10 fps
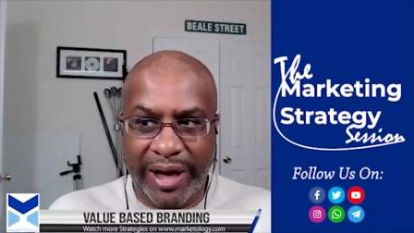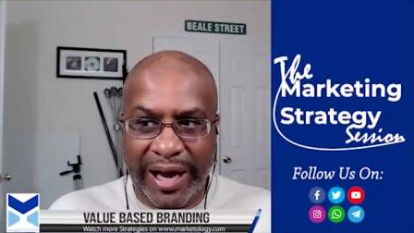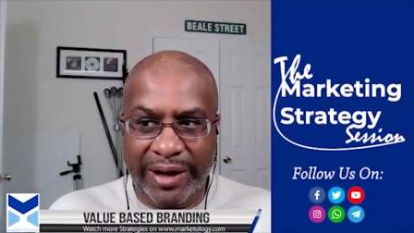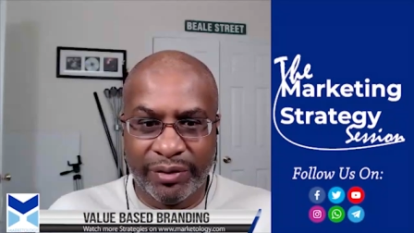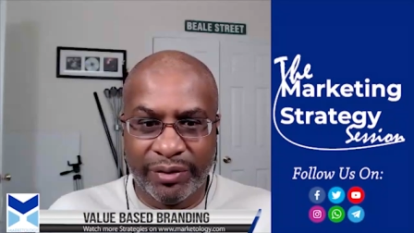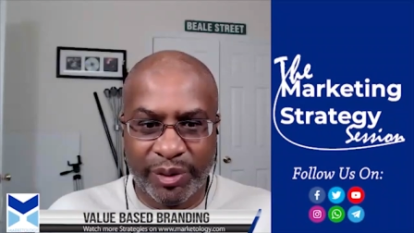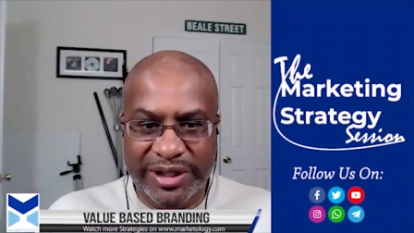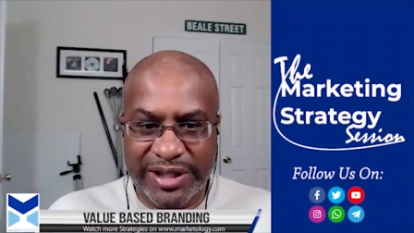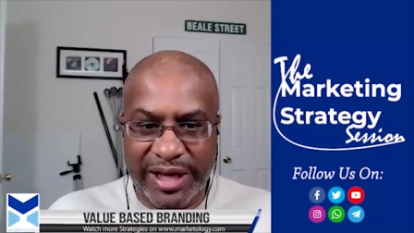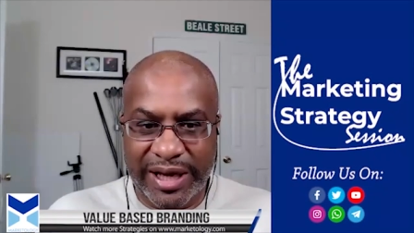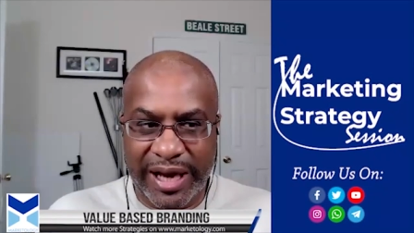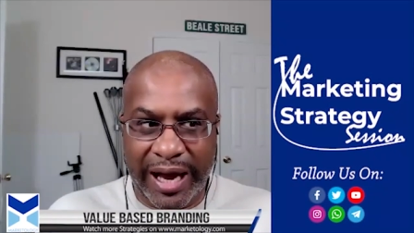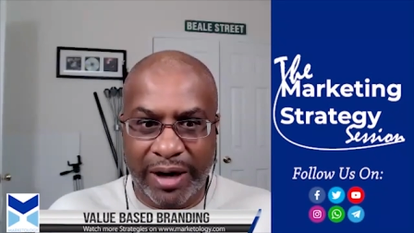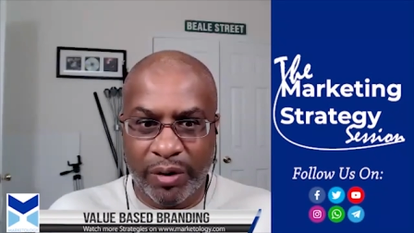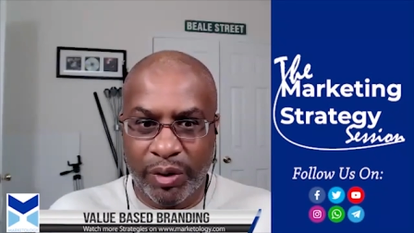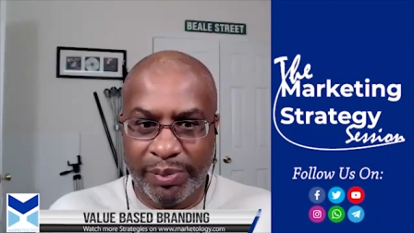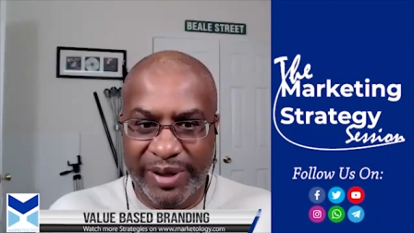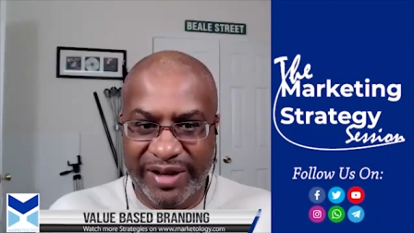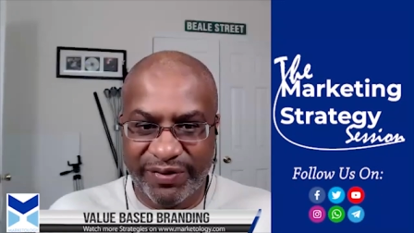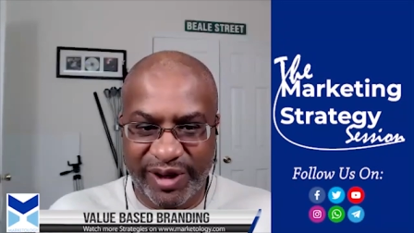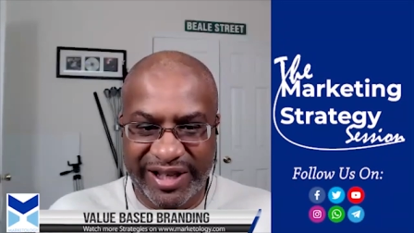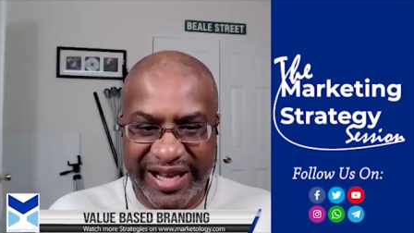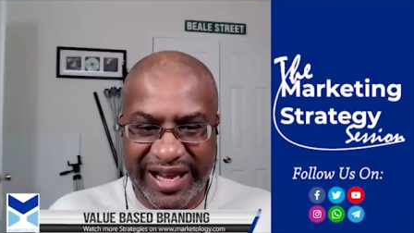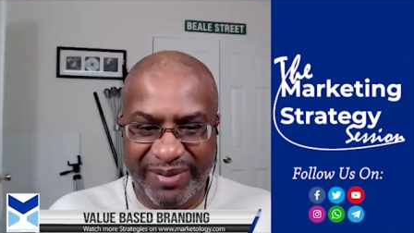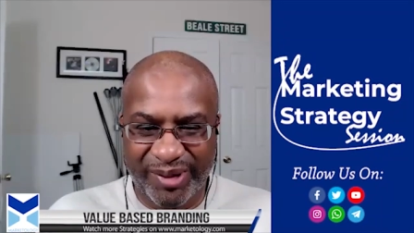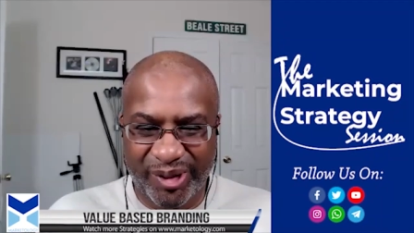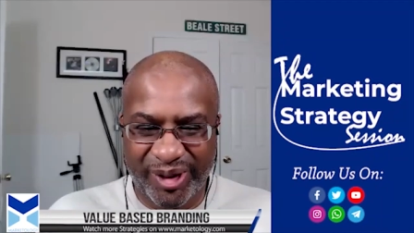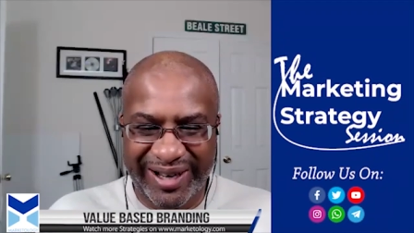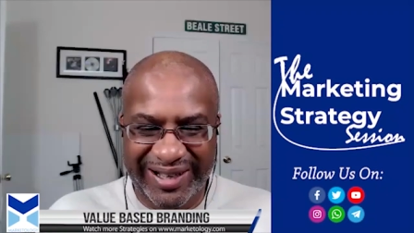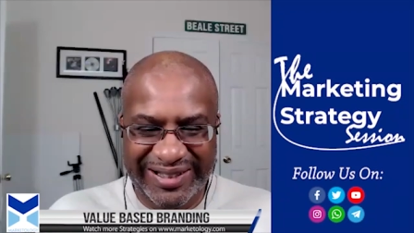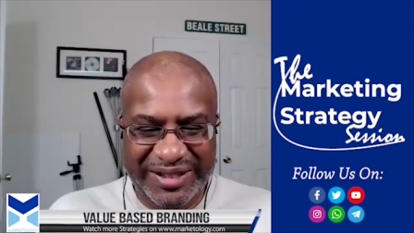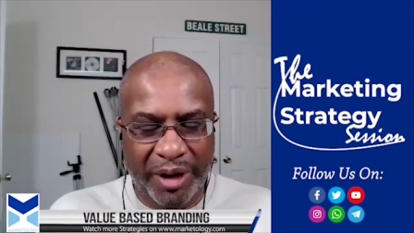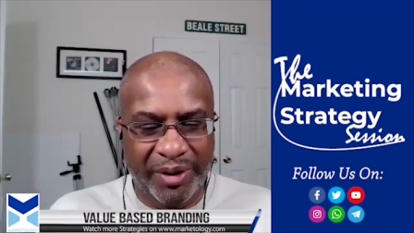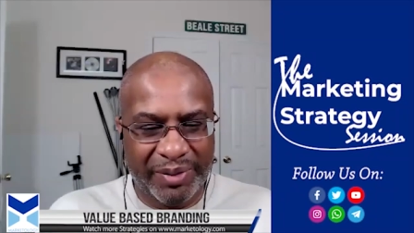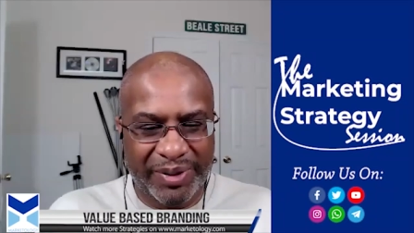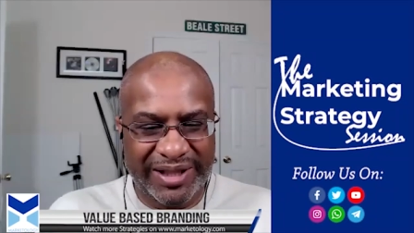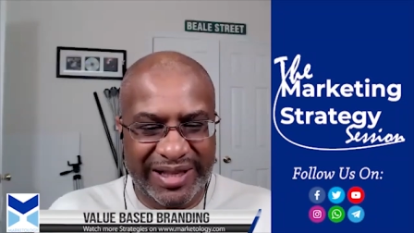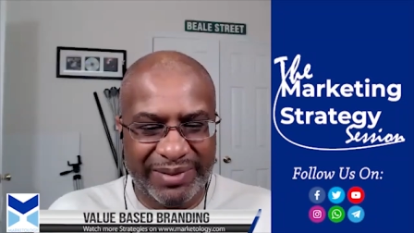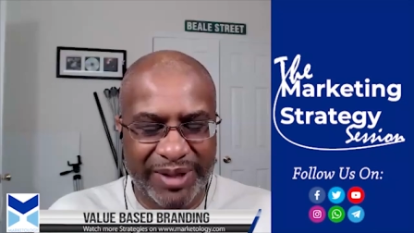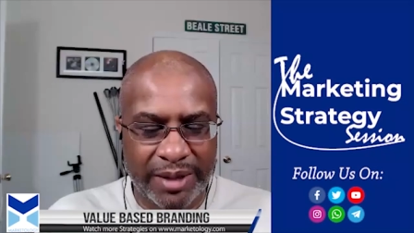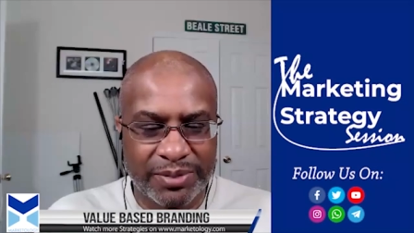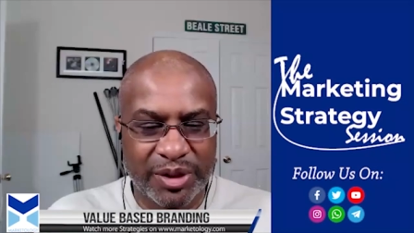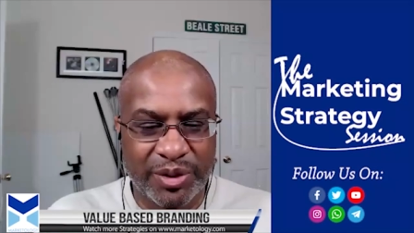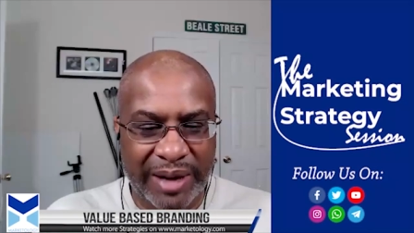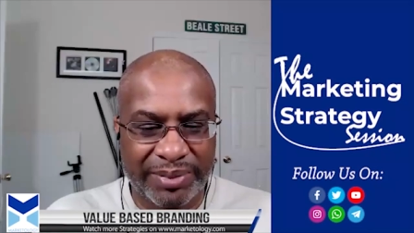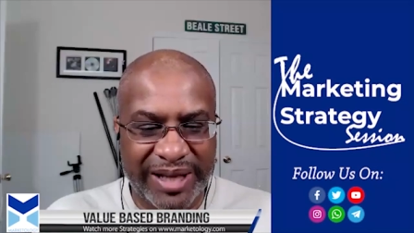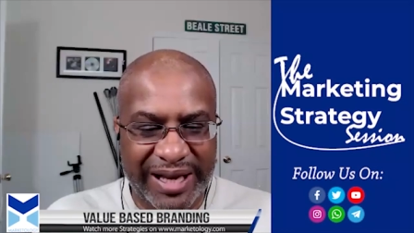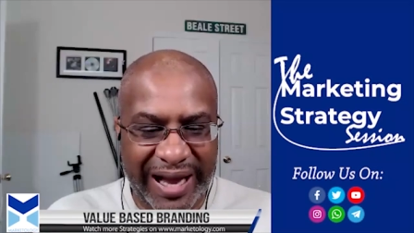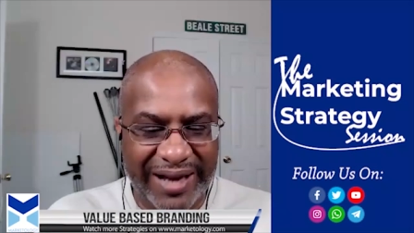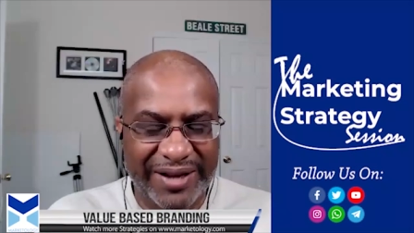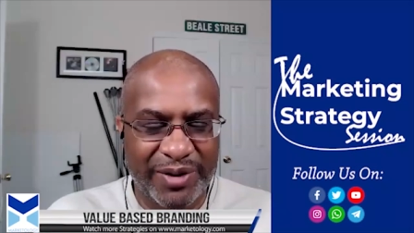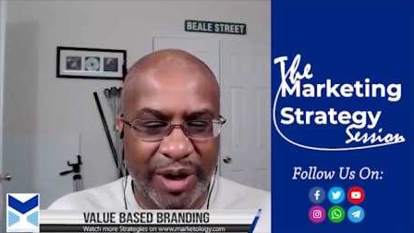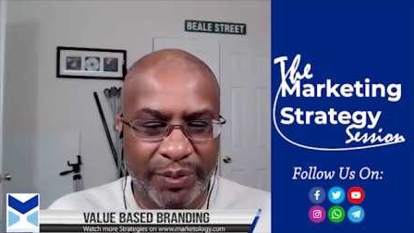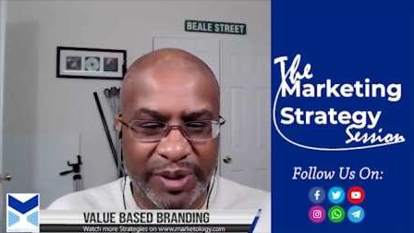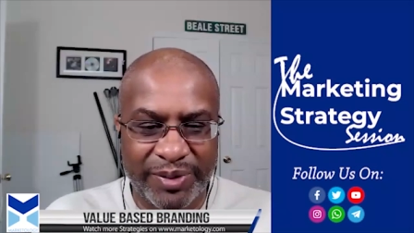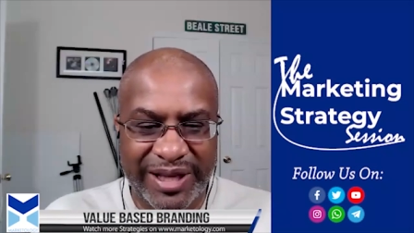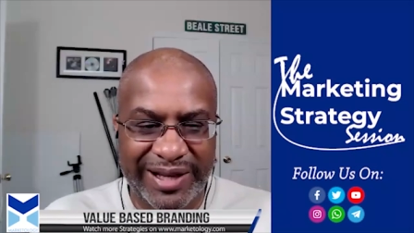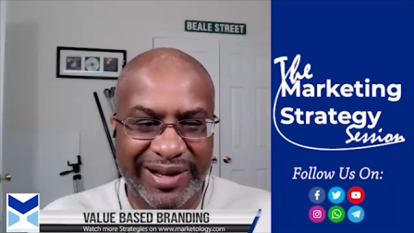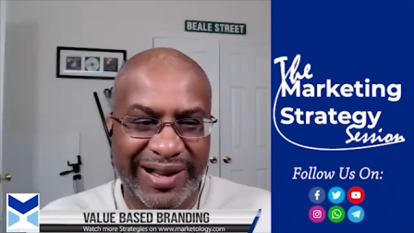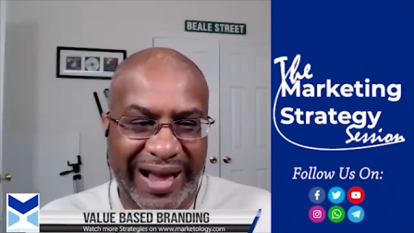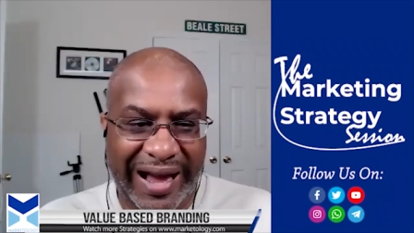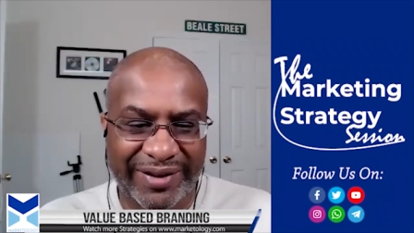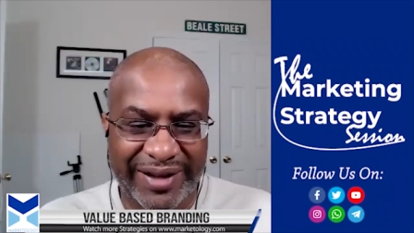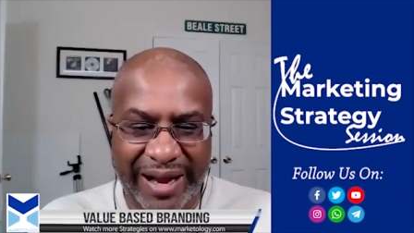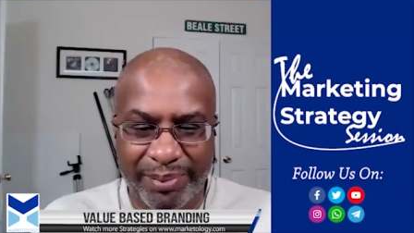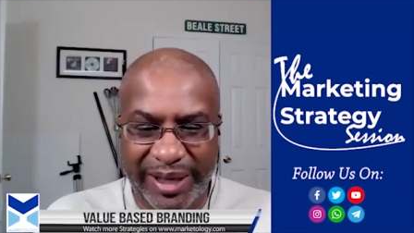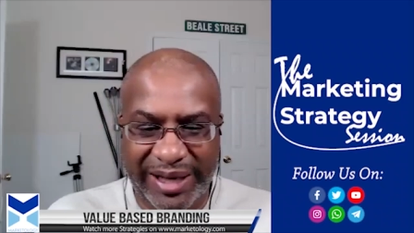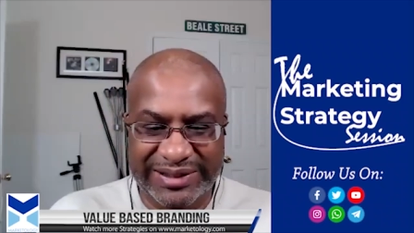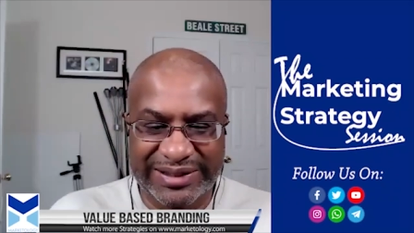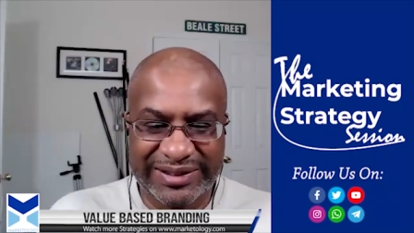I don't know what to say. I don't want to be in front of the camera, or it becomes too complicated. How do you help them get out of that box?